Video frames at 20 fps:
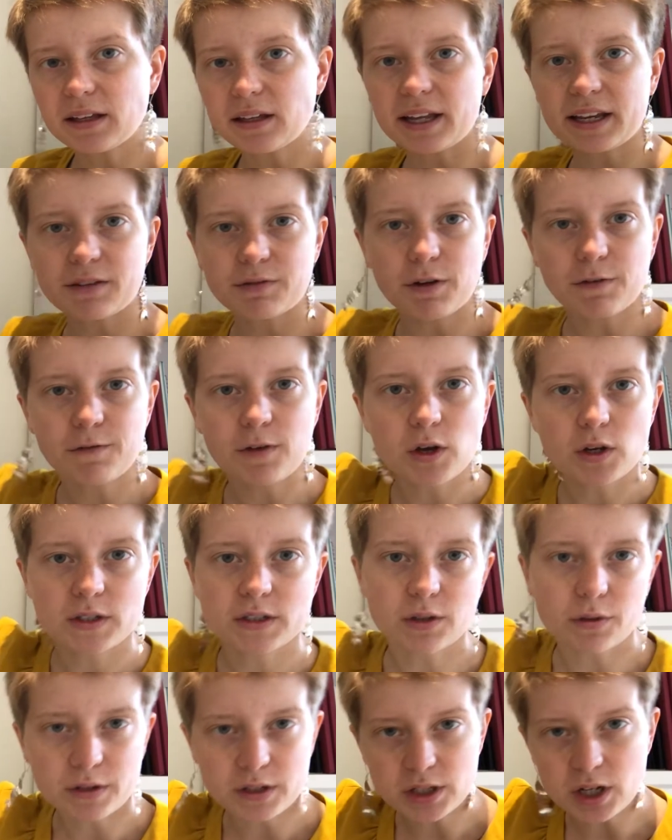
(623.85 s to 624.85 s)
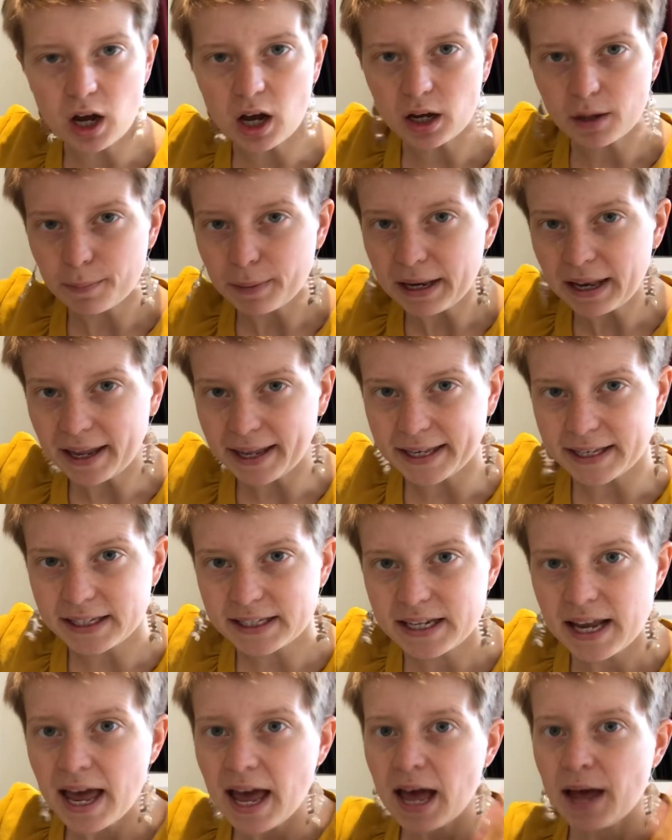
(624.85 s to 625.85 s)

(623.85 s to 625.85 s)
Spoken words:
like if I focused on the dark plant,